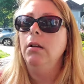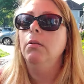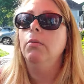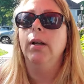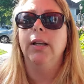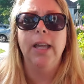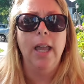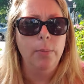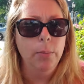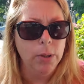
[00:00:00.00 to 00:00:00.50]

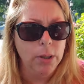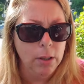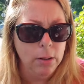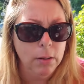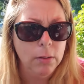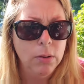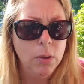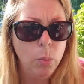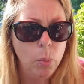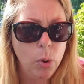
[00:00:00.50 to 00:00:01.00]
It came with
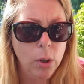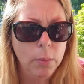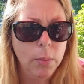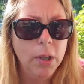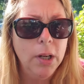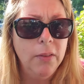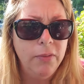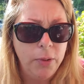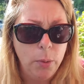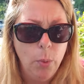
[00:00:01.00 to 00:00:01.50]
the
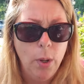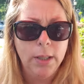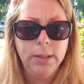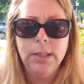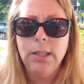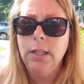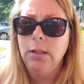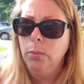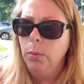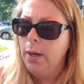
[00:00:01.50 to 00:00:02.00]
warmer if you wanted it,